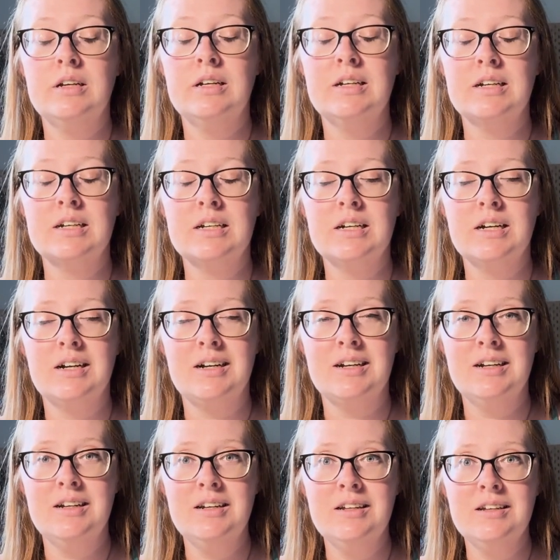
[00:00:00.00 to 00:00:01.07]
a
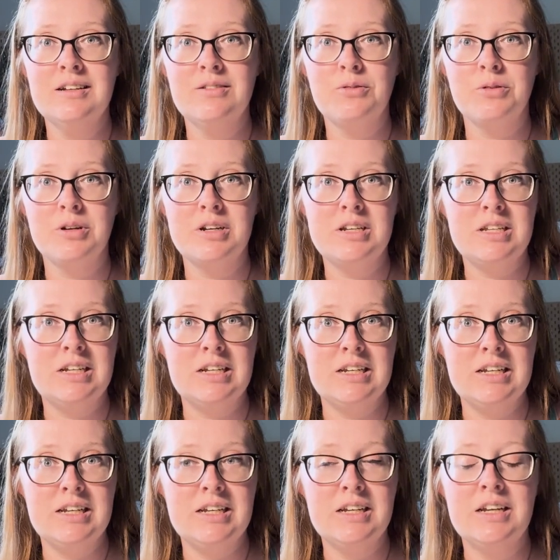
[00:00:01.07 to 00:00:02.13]
god or a
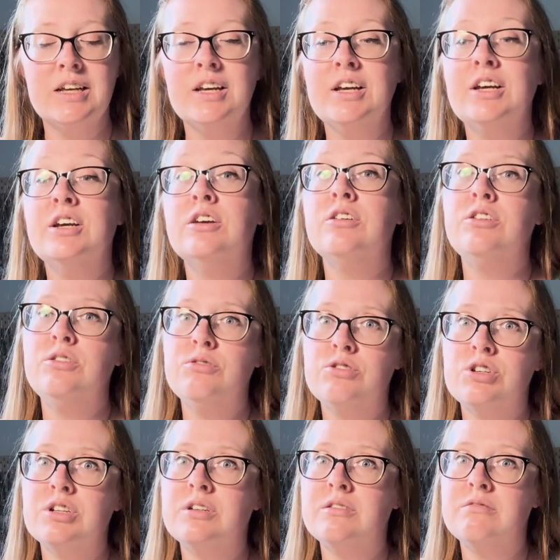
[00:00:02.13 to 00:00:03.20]
deity, you
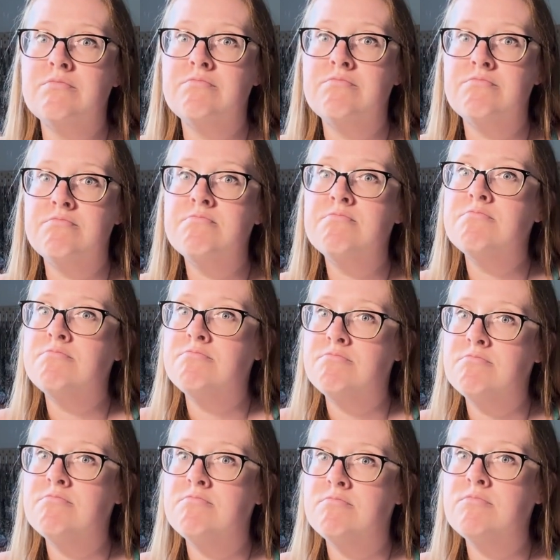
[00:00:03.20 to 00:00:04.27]
should
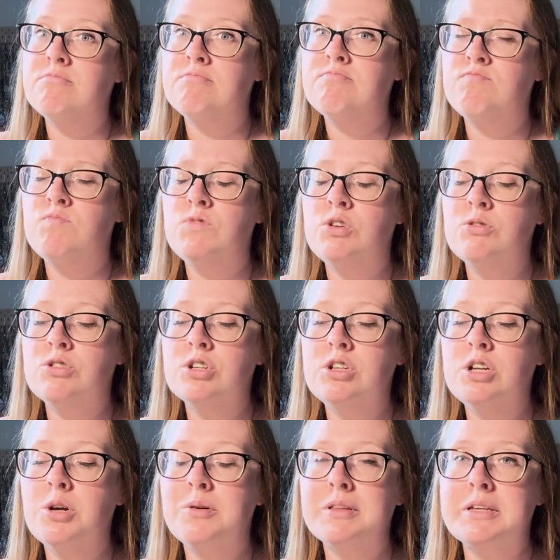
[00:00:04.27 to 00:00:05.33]

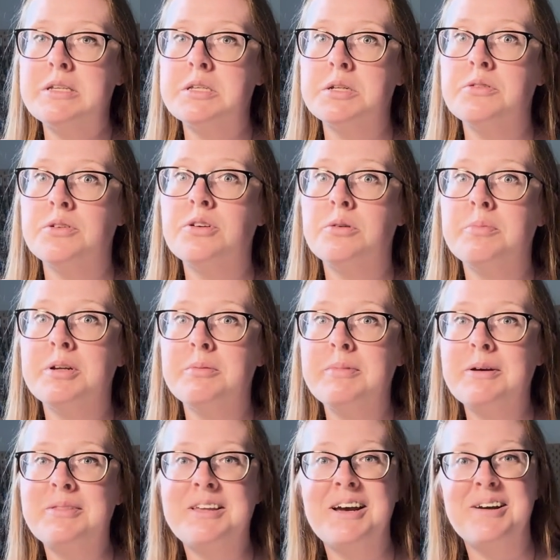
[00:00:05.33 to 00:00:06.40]
know at least a little bit
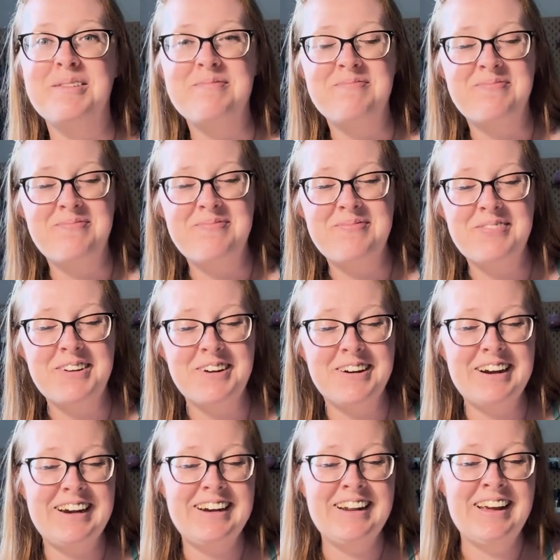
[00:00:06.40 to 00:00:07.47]
about them,
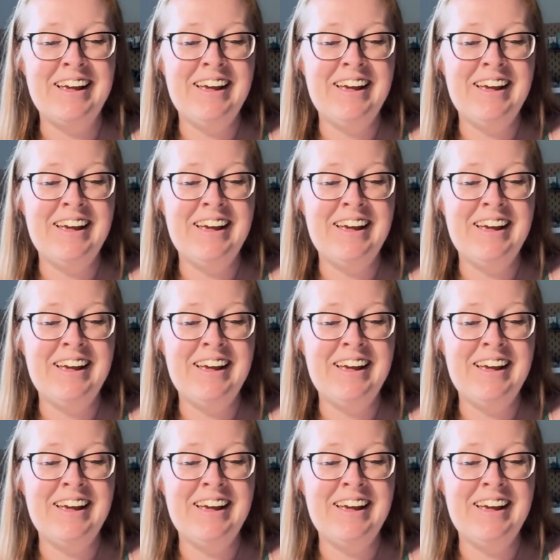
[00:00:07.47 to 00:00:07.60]
right?